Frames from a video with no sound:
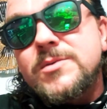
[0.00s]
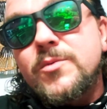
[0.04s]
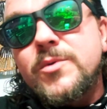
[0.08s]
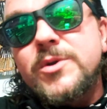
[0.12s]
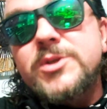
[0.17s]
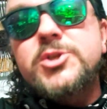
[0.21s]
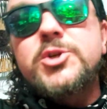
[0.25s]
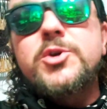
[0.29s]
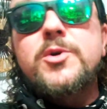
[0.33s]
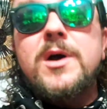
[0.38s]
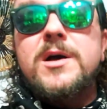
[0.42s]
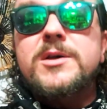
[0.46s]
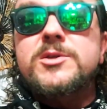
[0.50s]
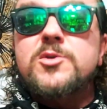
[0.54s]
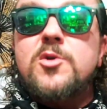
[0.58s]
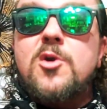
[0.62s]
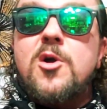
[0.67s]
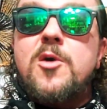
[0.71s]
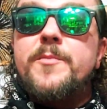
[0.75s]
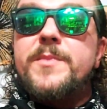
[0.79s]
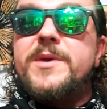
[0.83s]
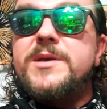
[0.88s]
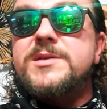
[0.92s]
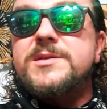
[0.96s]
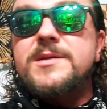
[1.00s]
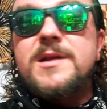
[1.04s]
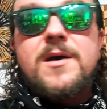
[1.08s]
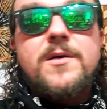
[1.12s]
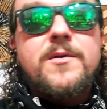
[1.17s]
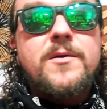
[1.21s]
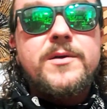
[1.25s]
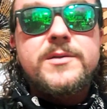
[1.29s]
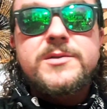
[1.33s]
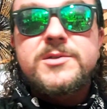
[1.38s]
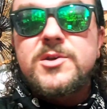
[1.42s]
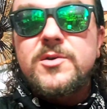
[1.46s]
what you guys are all missing out
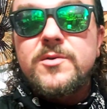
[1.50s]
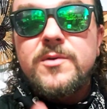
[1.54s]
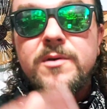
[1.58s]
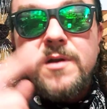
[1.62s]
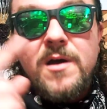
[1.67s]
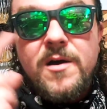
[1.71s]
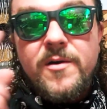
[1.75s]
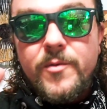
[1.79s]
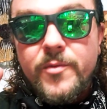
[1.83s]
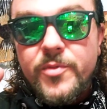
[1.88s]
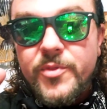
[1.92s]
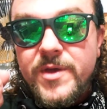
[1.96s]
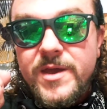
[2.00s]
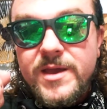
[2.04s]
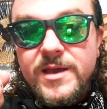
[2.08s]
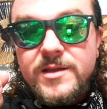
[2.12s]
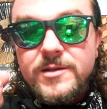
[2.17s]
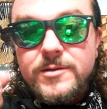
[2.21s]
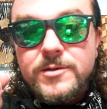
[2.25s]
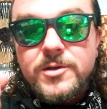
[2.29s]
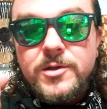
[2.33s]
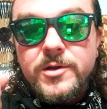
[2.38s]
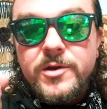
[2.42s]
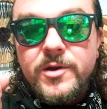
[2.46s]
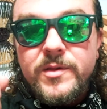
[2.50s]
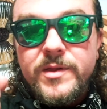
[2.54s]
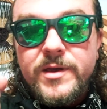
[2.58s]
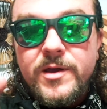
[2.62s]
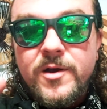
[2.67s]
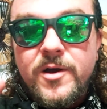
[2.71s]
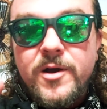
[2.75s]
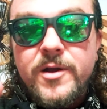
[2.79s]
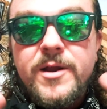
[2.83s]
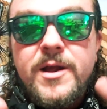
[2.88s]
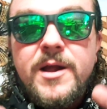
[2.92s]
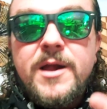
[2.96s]
on too and not thinking clearly
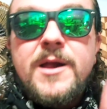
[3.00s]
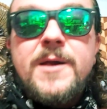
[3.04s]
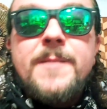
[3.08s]
on,